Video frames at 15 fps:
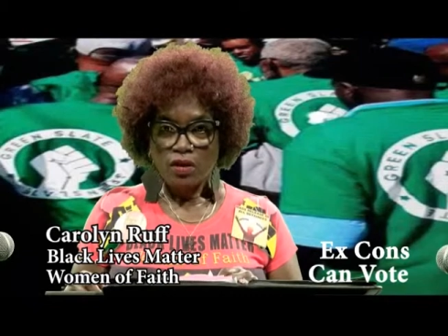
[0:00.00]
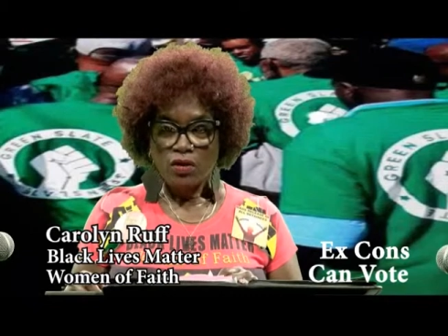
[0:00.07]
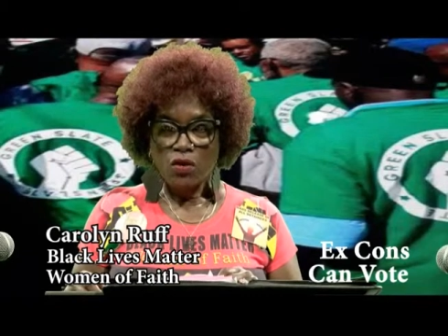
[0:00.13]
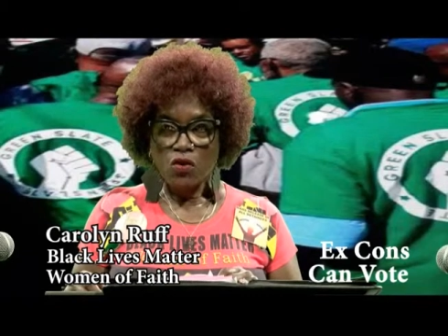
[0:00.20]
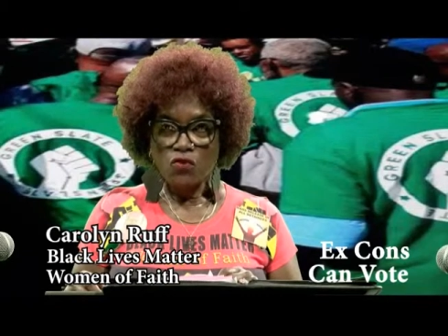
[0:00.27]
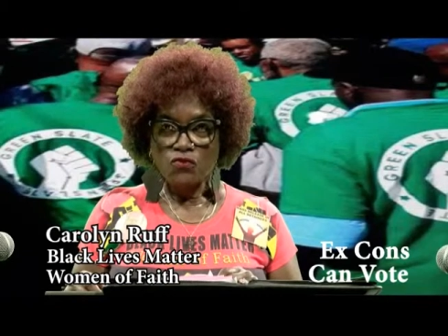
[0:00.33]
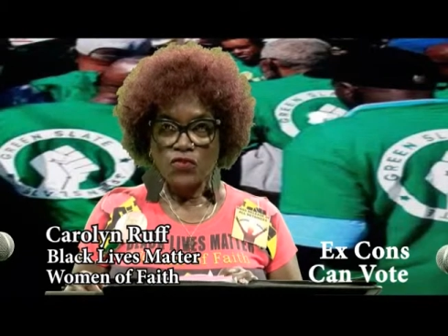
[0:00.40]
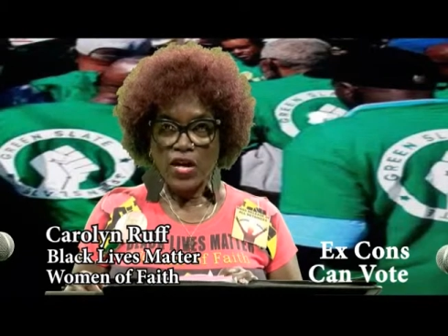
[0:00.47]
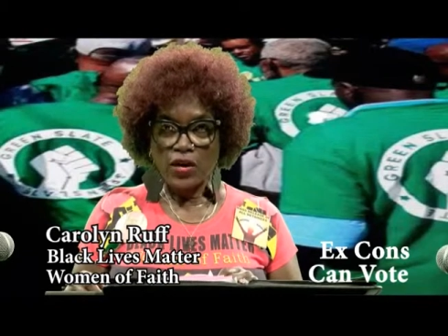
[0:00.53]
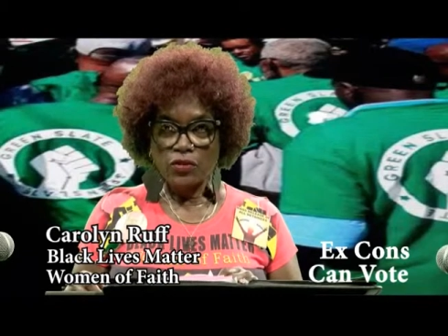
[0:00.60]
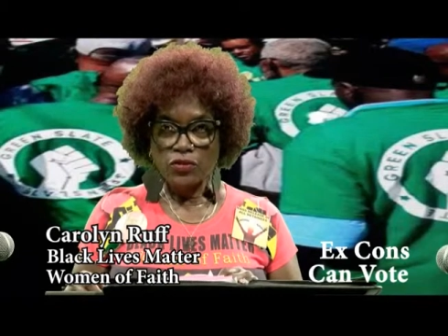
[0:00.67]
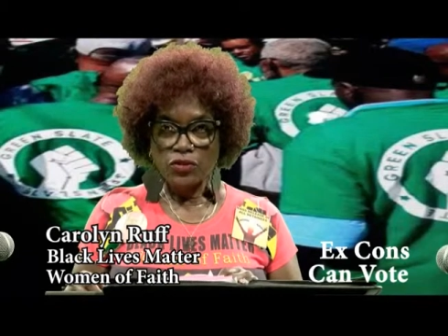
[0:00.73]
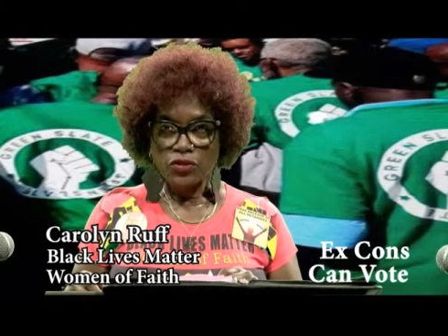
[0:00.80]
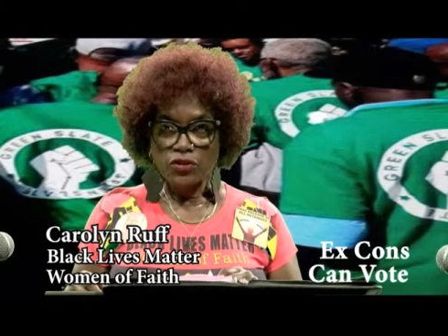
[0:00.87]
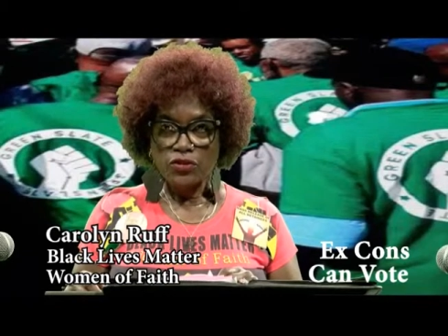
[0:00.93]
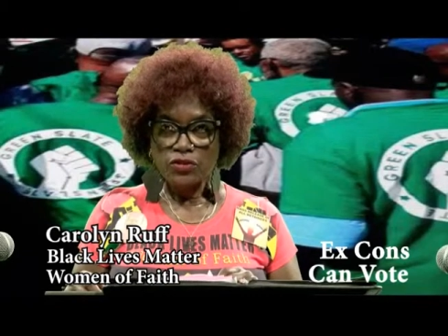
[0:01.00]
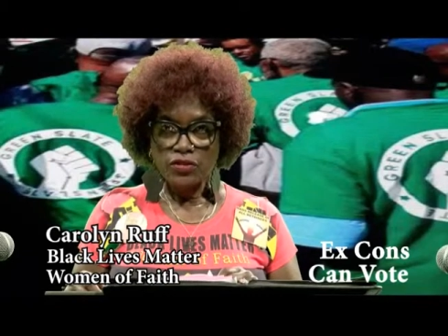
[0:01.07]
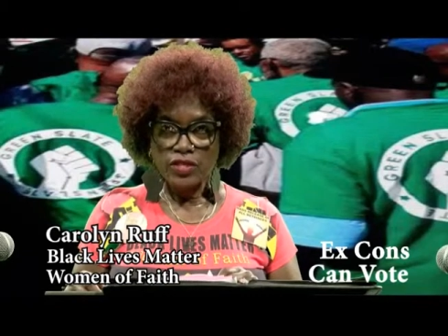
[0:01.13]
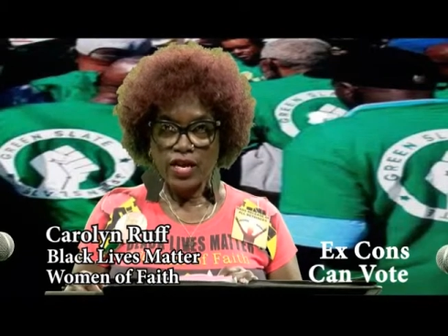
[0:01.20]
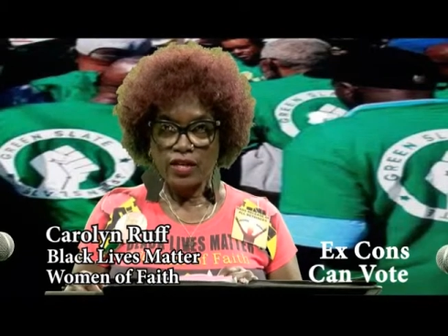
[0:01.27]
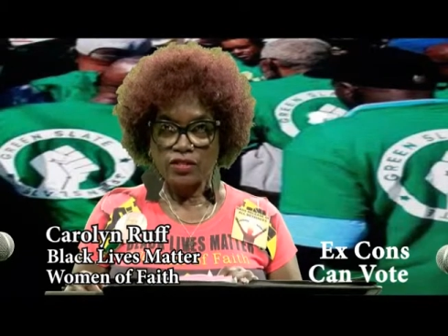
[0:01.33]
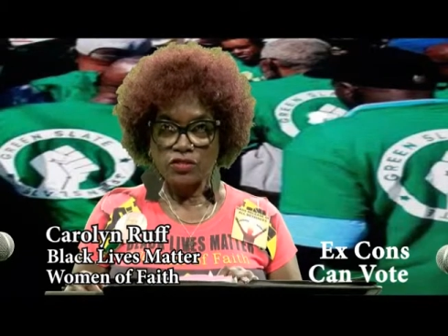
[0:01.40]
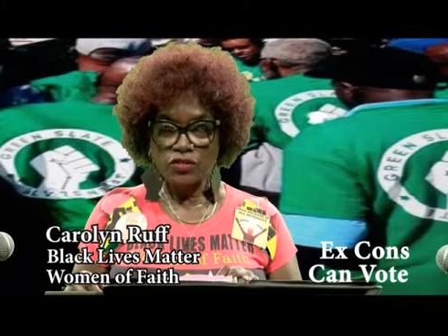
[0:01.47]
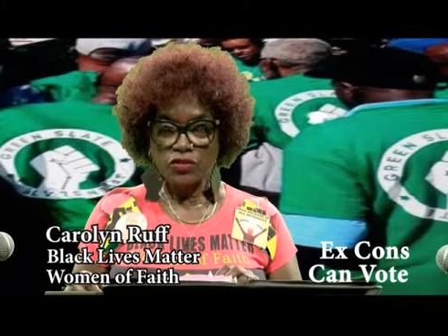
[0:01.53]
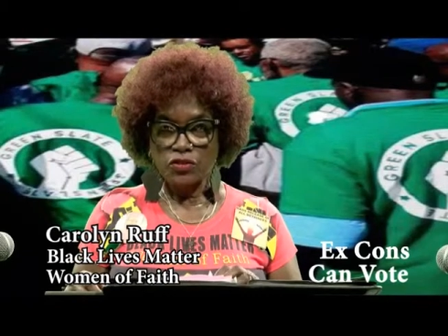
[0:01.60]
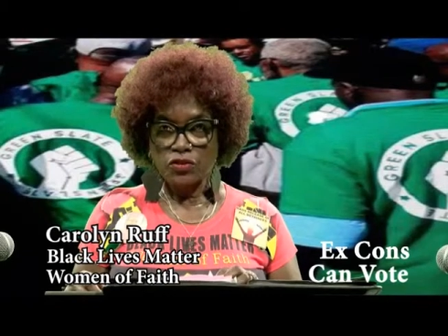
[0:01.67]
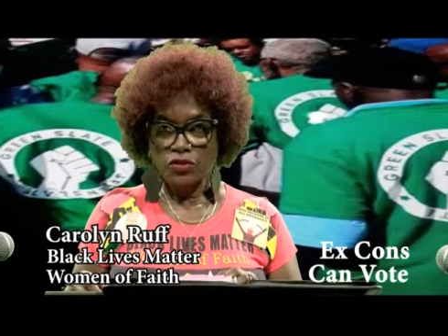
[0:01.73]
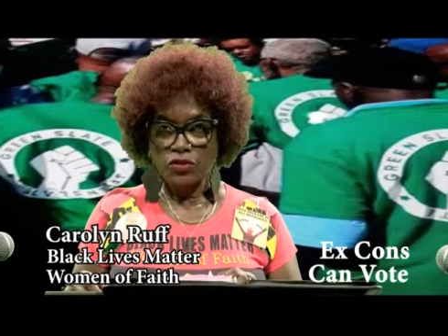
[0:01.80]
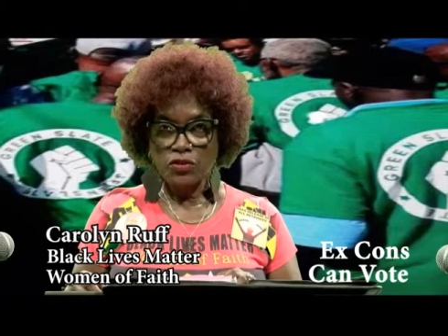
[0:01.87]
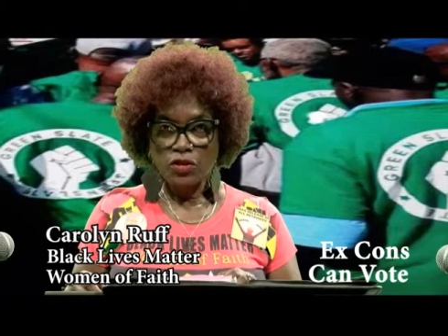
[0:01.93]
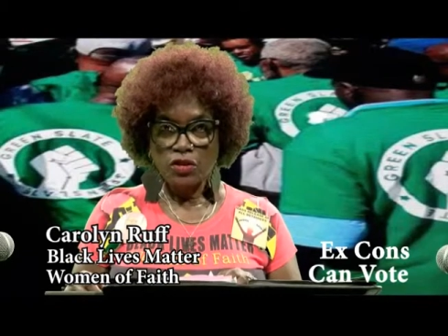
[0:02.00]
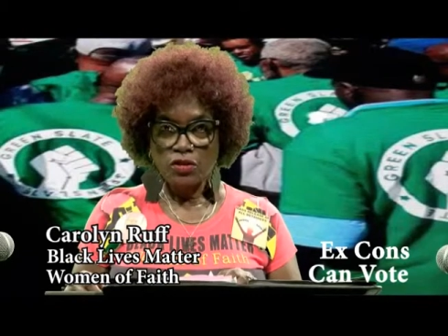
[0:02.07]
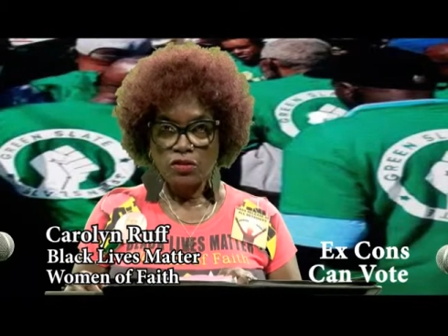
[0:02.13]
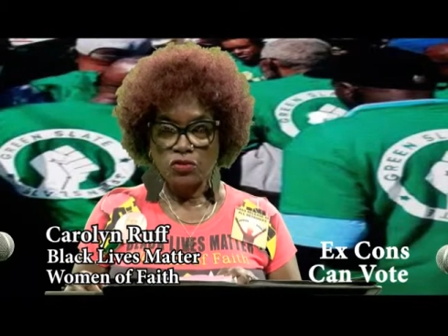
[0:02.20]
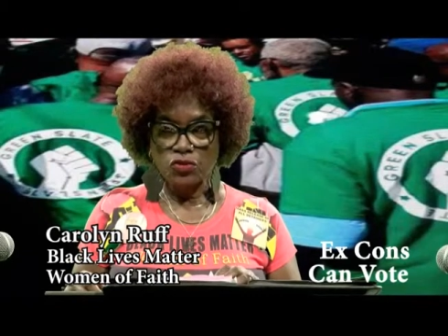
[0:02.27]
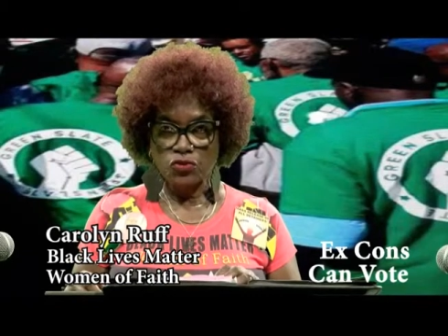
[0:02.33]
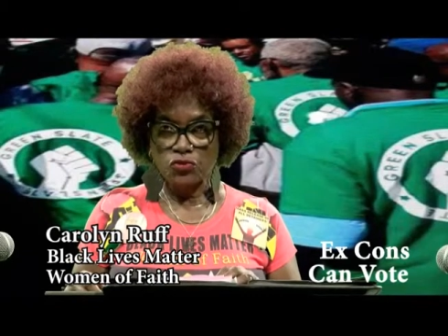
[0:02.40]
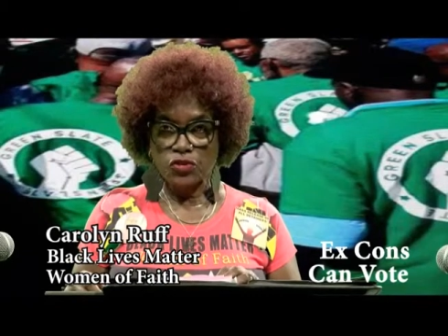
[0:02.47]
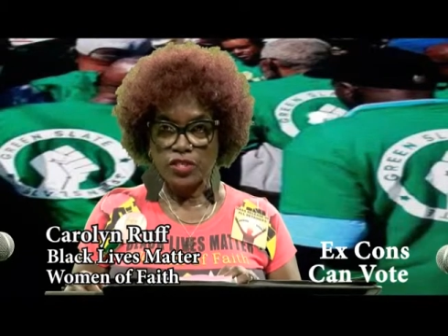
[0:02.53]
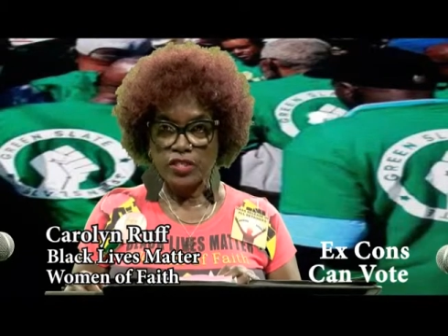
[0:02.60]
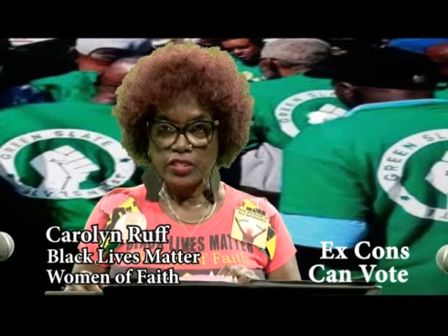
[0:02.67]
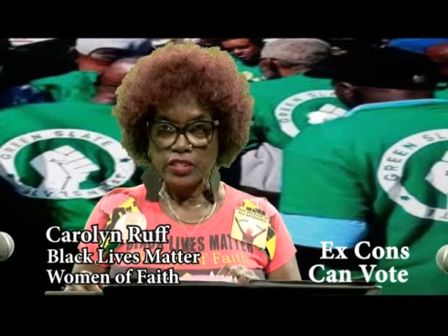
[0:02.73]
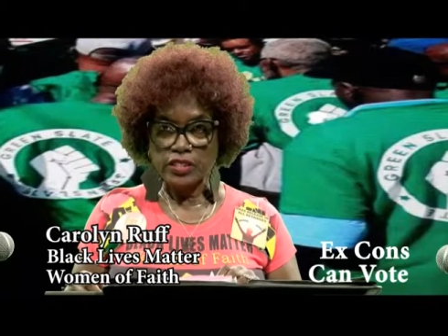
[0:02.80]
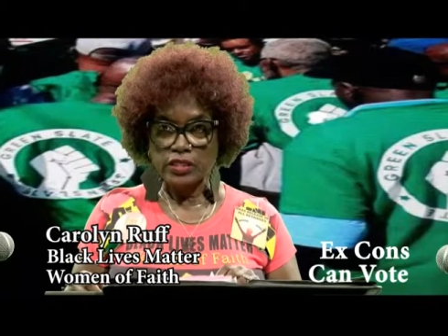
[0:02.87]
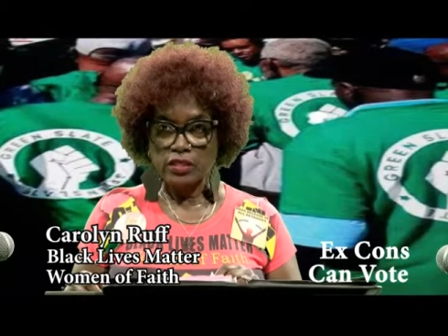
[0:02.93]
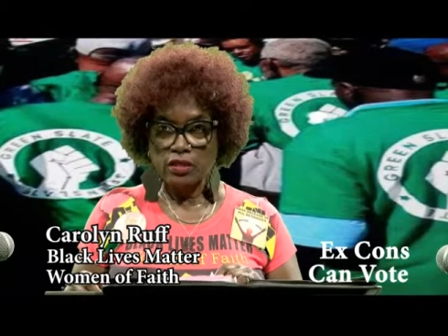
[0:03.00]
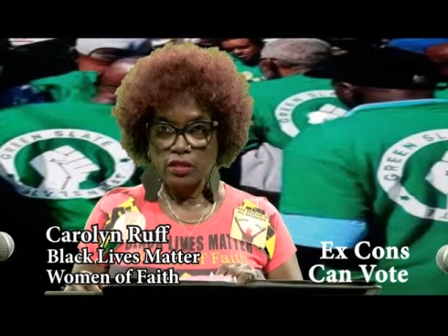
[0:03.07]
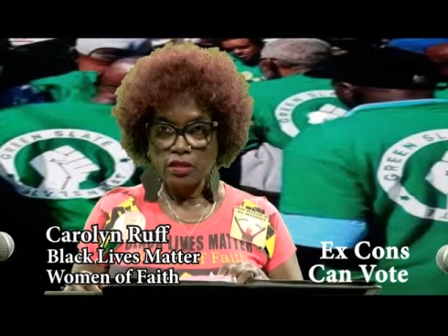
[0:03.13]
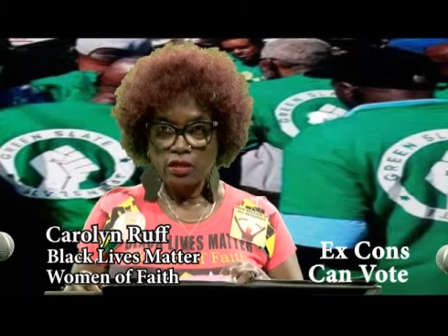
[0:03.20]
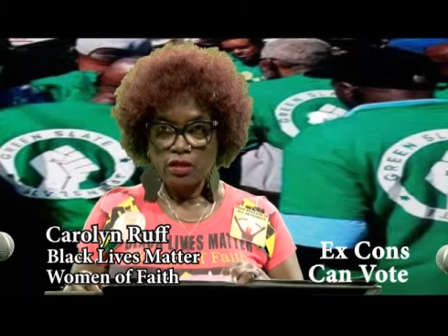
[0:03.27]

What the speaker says: co-founder Dr. Latrice.